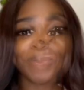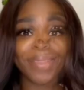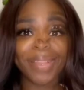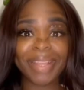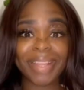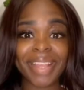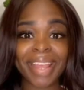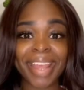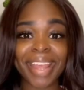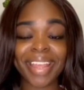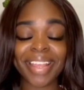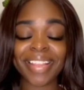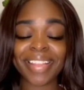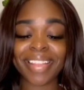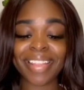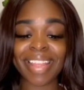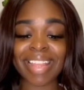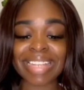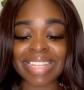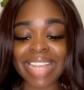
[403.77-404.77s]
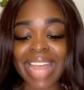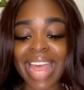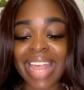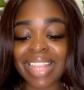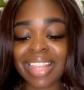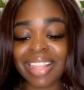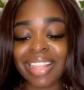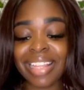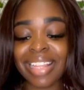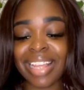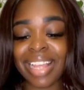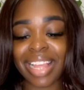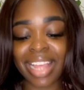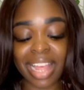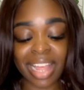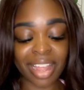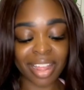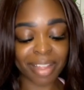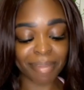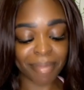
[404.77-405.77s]
Yeah, so then lastly,
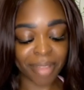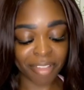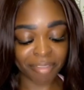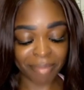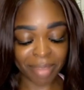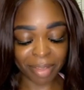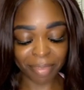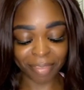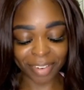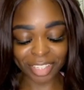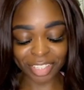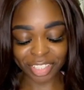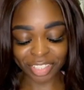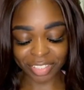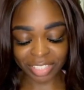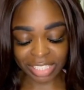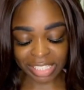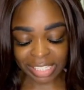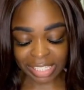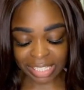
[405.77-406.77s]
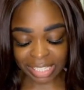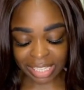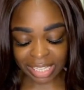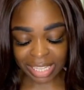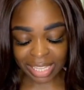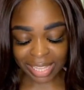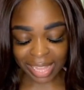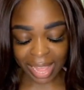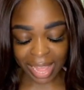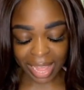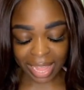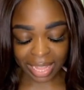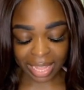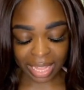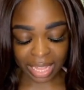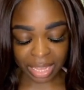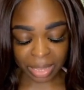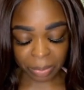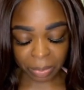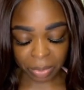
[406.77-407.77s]
of my frustrations, I
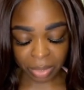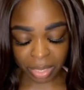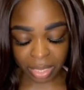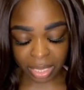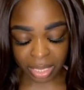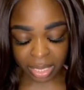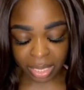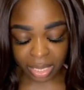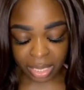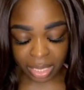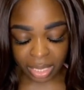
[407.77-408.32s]
guess would...